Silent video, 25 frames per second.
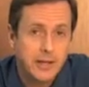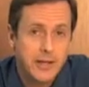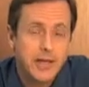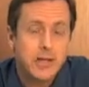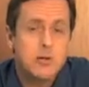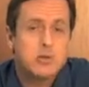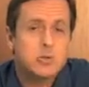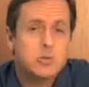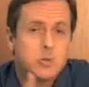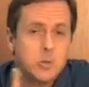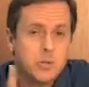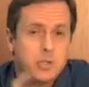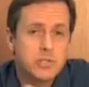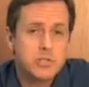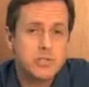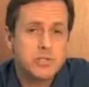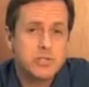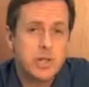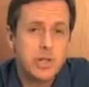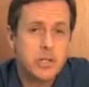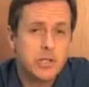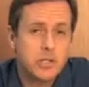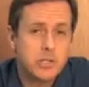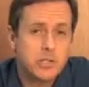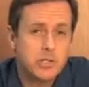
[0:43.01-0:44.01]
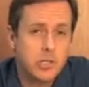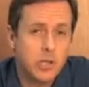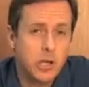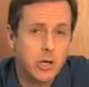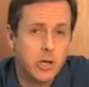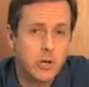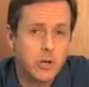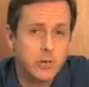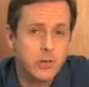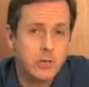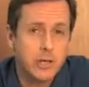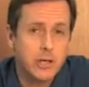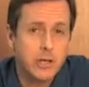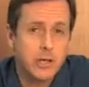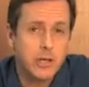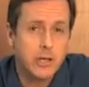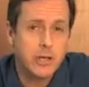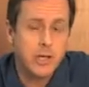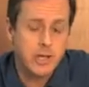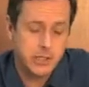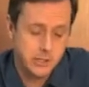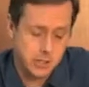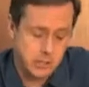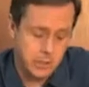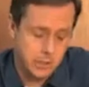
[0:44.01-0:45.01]
Here's what the study showed.
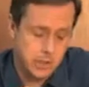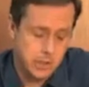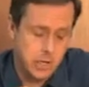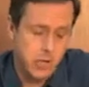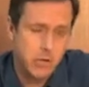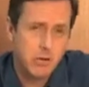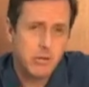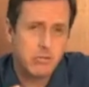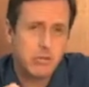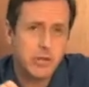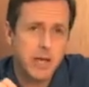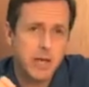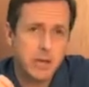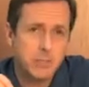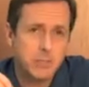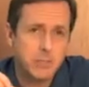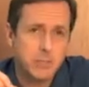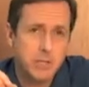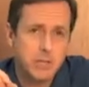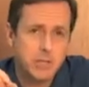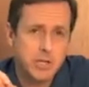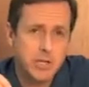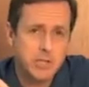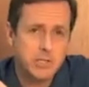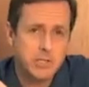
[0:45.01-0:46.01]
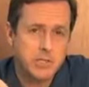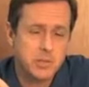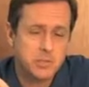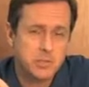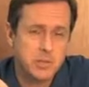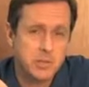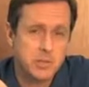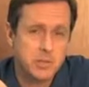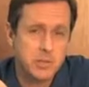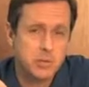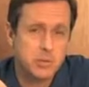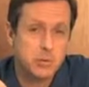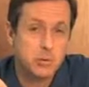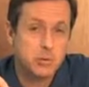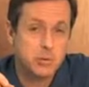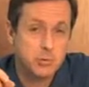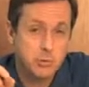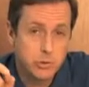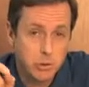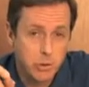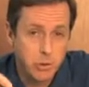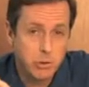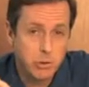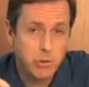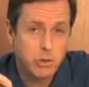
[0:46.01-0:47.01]
It showed that participants who
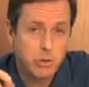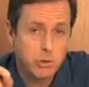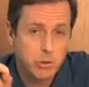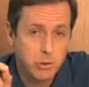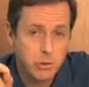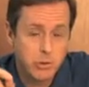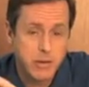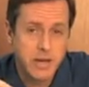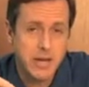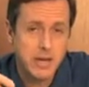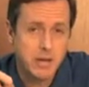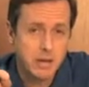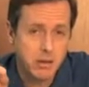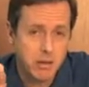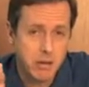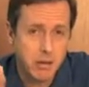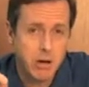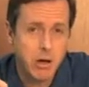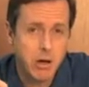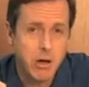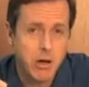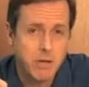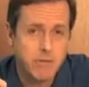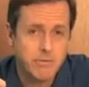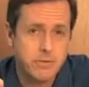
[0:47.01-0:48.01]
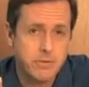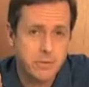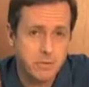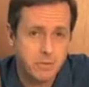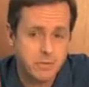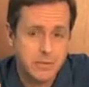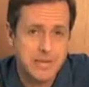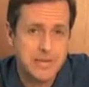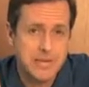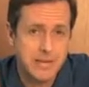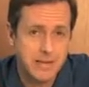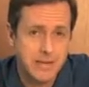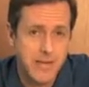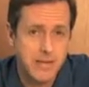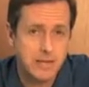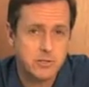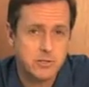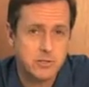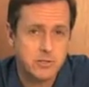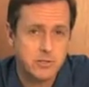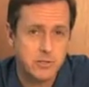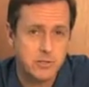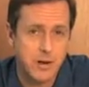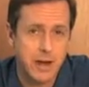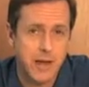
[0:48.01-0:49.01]
took green coffee bean
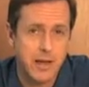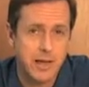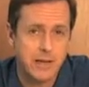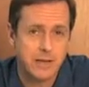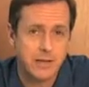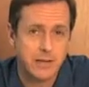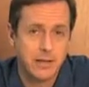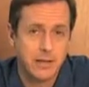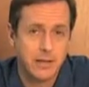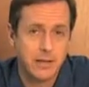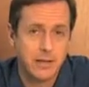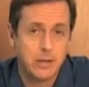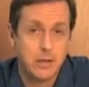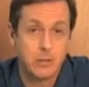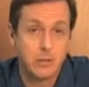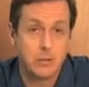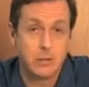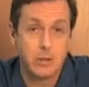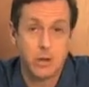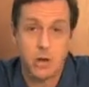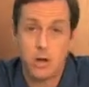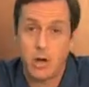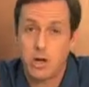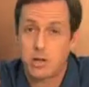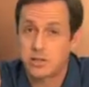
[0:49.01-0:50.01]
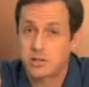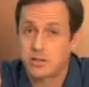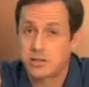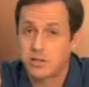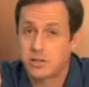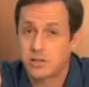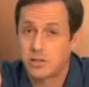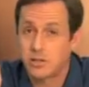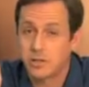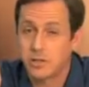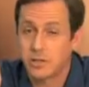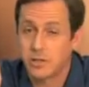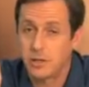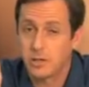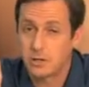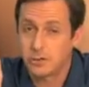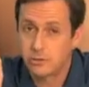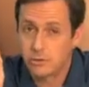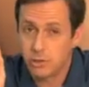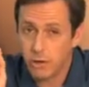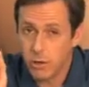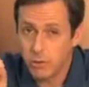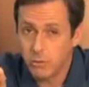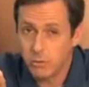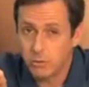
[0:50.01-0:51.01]
extract lost a
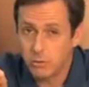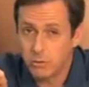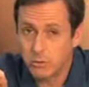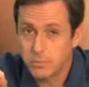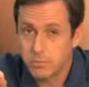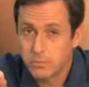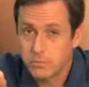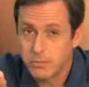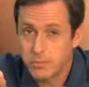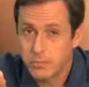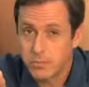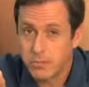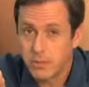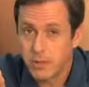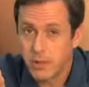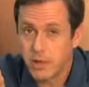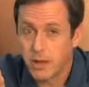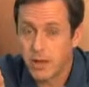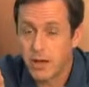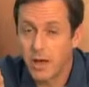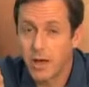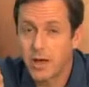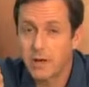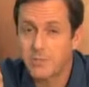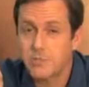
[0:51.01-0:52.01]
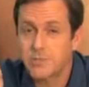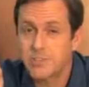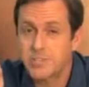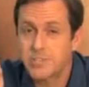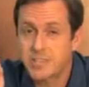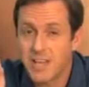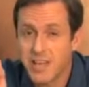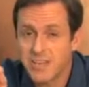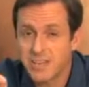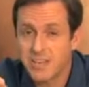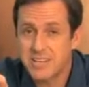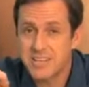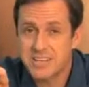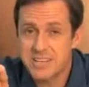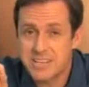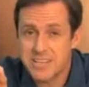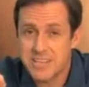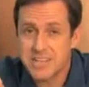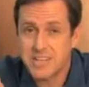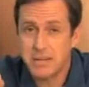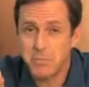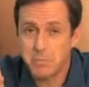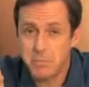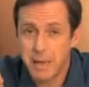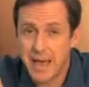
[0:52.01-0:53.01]
total of
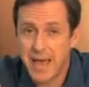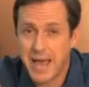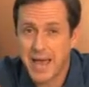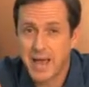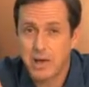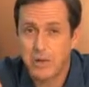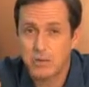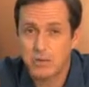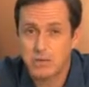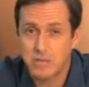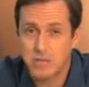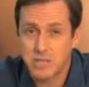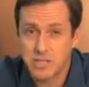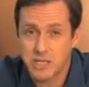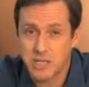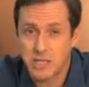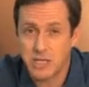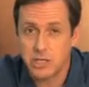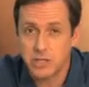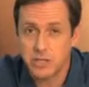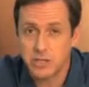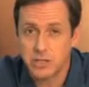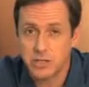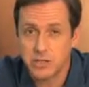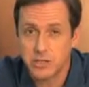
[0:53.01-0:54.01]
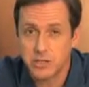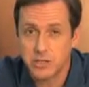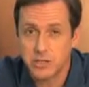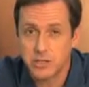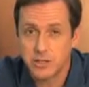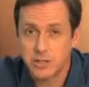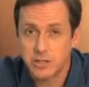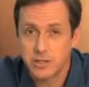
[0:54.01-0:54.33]
17 pounds each.